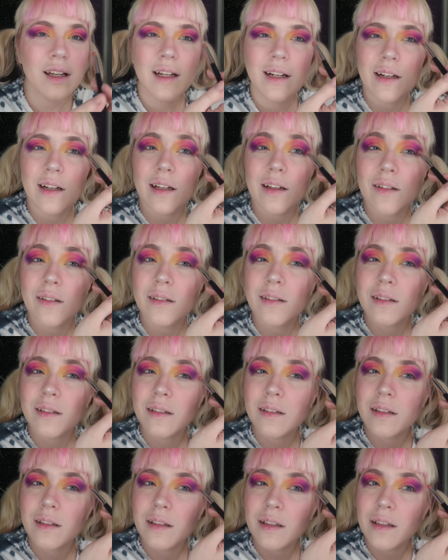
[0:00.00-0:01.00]
I don't know,
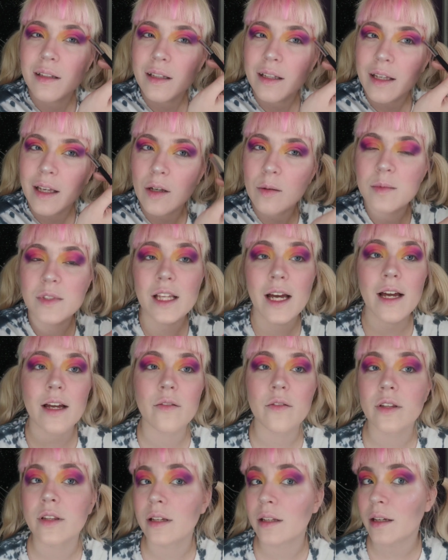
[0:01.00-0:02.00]
I think it helps tie
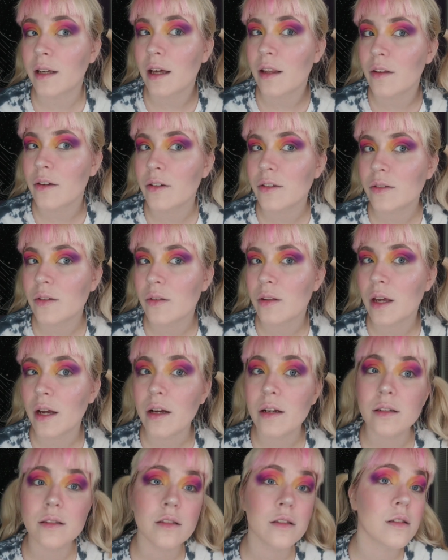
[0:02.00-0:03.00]
everything together. So
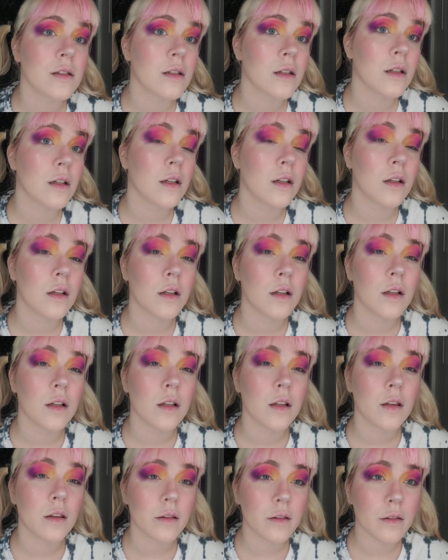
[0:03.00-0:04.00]
there's
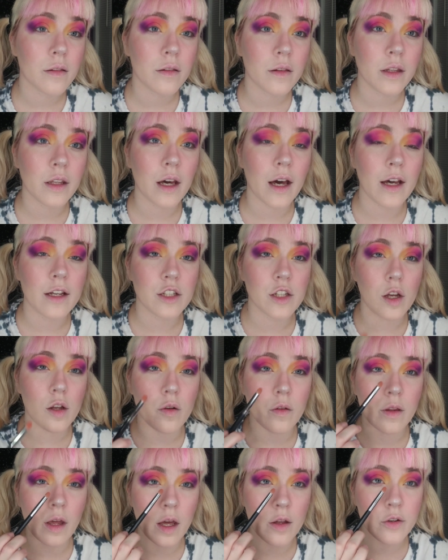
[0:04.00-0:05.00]
the
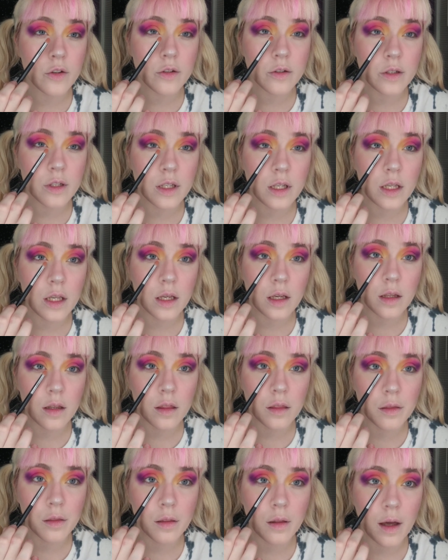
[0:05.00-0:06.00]
eyeshadow. The underneath,
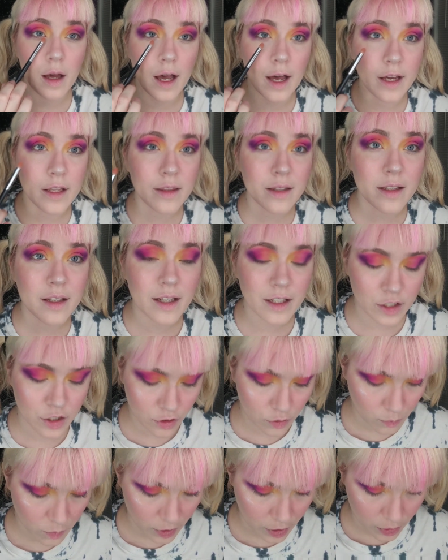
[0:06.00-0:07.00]
I think I
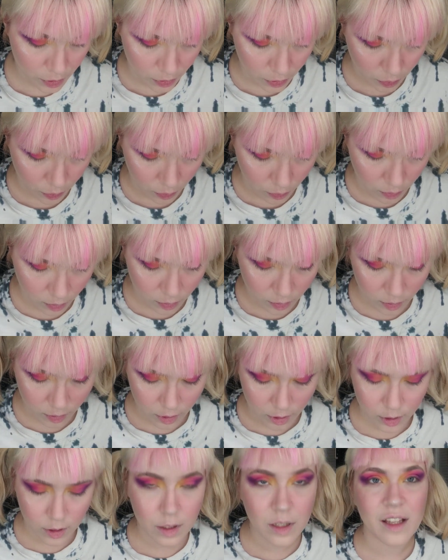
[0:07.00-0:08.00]
just want to do,
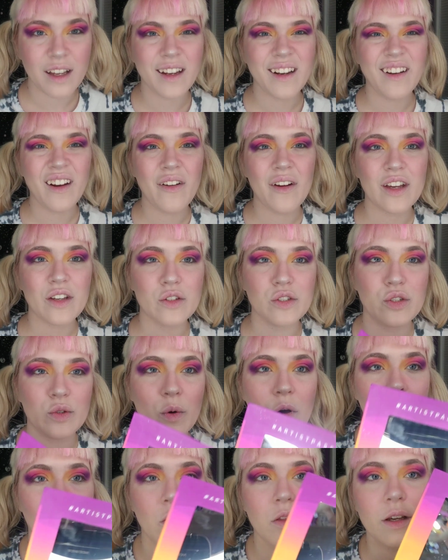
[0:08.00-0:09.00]
I don't know, I could do
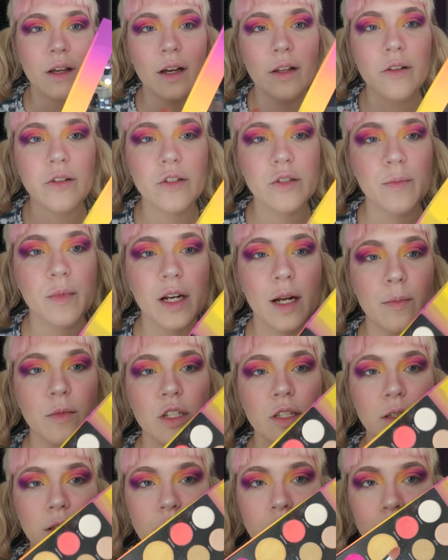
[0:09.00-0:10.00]
all the colors, but I'm
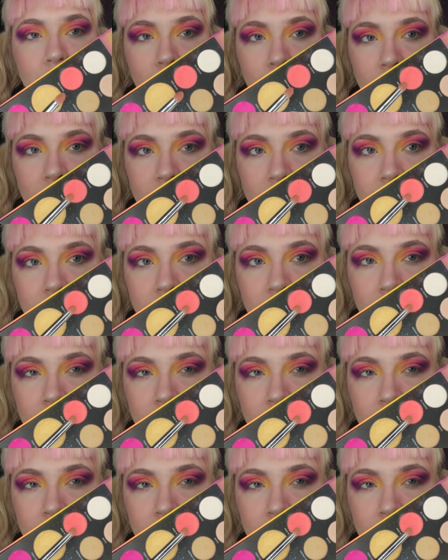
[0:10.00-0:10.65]
just going to do this